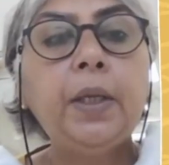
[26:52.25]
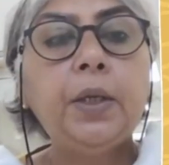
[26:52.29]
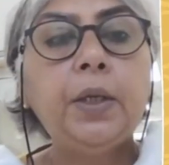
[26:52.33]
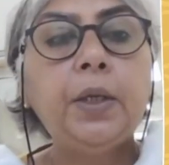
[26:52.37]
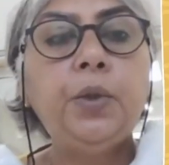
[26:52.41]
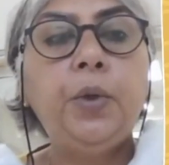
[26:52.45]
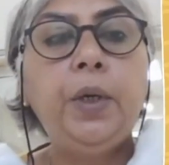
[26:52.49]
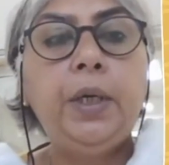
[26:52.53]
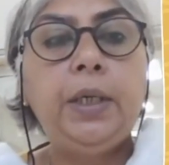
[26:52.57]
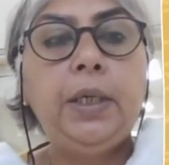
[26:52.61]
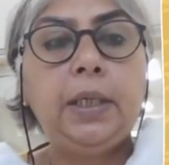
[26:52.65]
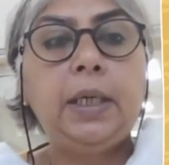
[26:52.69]

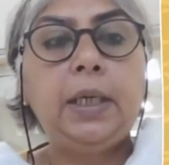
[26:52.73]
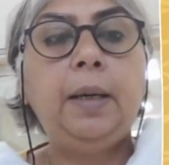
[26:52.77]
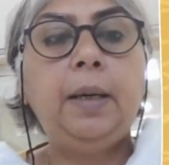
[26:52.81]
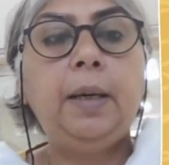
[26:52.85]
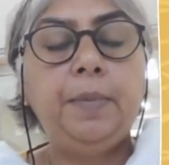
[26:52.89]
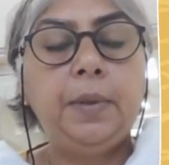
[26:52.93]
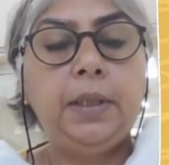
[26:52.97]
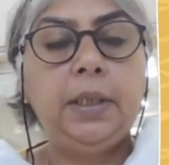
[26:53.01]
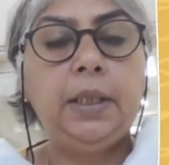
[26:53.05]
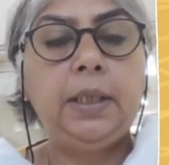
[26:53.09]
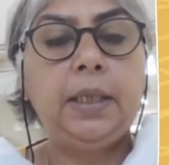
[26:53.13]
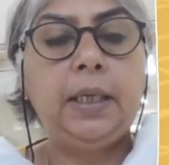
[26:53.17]
So it
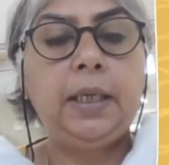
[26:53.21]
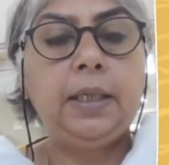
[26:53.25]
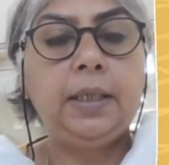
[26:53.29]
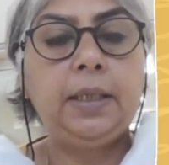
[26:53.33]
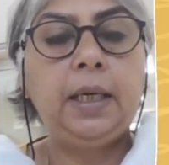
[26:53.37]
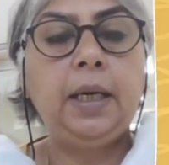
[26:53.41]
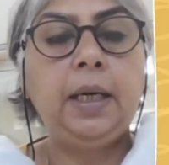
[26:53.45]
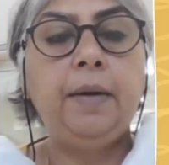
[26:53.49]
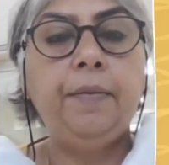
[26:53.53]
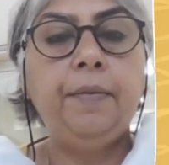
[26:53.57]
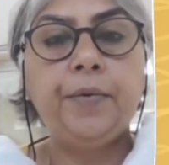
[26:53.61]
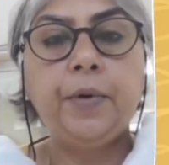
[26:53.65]

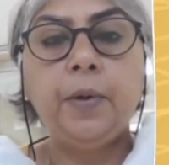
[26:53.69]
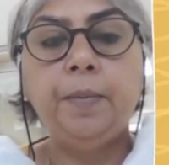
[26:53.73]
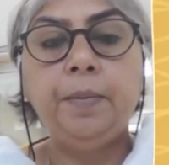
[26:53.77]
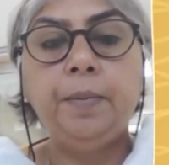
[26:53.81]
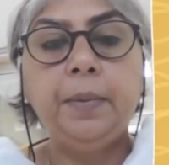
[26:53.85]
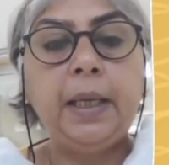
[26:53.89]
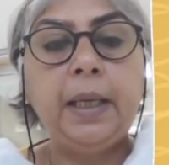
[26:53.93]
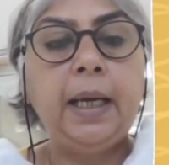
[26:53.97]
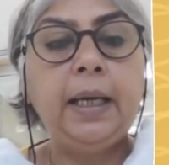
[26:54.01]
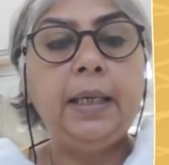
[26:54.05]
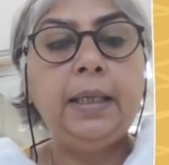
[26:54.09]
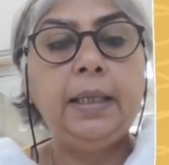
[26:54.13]
has come
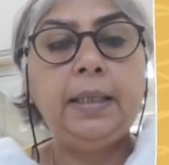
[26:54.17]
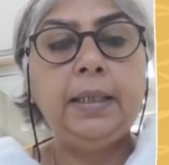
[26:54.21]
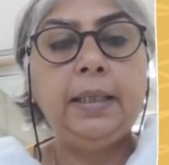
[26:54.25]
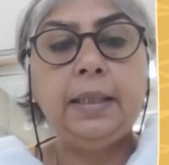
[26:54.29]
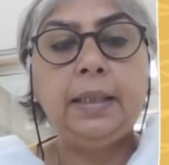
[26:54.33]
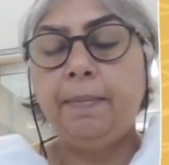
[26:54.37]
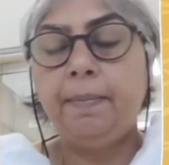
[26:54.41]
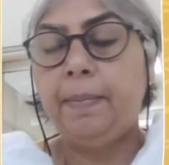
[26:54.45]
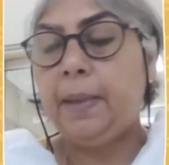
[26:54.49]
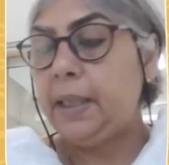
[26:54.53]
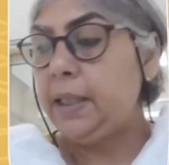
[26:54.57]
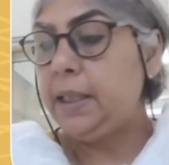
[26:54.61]
from that. It's
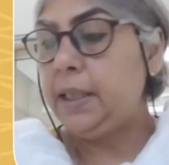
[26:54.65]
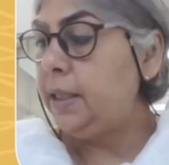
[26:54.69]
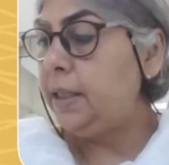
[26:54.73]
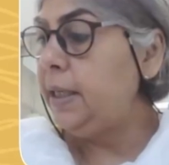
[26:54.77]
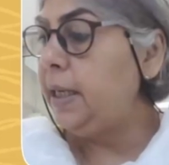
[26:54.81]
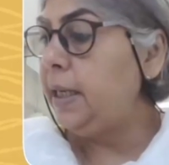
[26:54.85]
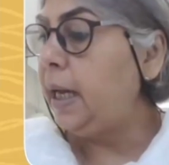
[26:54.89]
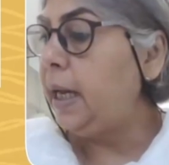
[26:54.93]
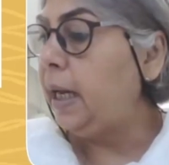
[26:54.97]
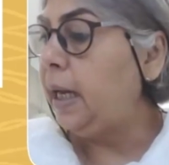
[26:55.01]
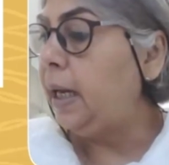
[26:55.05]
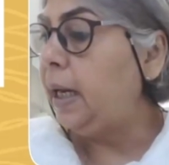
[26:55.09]
a
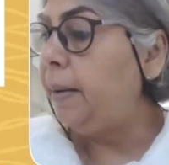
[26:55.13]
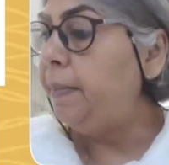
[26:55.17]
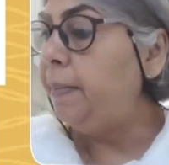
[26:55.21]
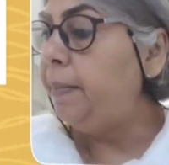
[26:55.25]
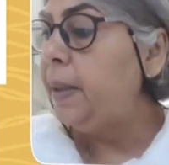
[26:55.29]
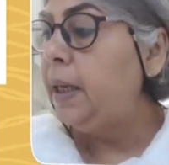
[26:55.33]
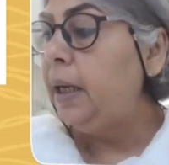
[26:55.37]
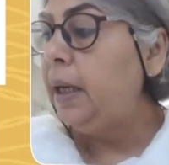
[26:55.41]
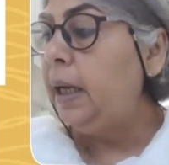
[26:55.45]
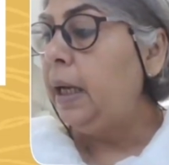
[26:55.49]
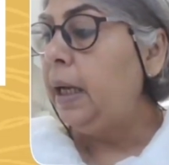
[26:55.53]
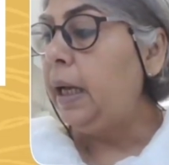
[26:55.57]
Machli app.
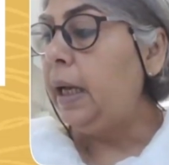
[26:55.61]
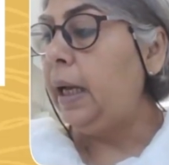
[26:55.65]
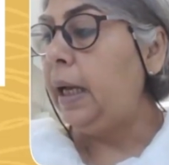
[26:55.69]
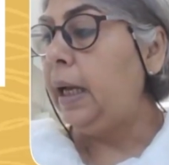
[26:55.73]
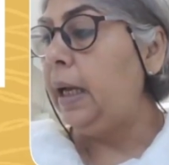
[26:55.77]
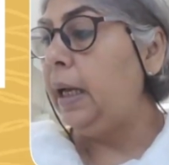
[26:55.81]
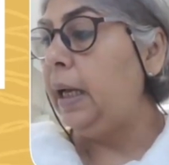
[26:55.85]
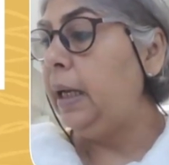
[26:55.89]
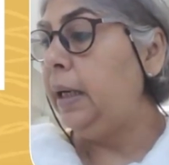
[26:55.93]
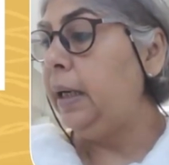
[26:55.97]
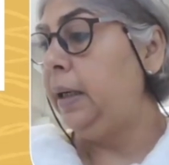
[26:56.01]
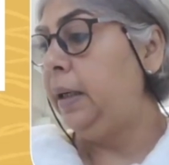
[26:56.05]

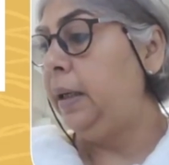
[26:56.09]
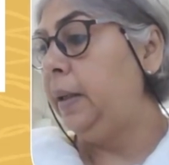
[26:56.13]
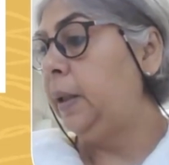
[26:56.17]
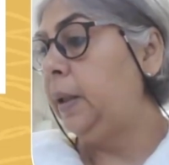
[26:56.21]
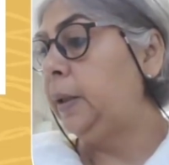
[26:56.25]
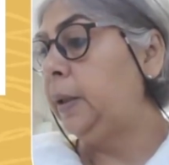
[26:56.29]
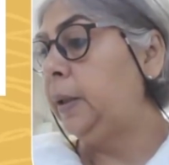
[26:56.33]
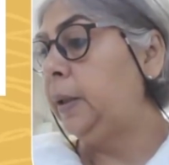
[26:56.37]
And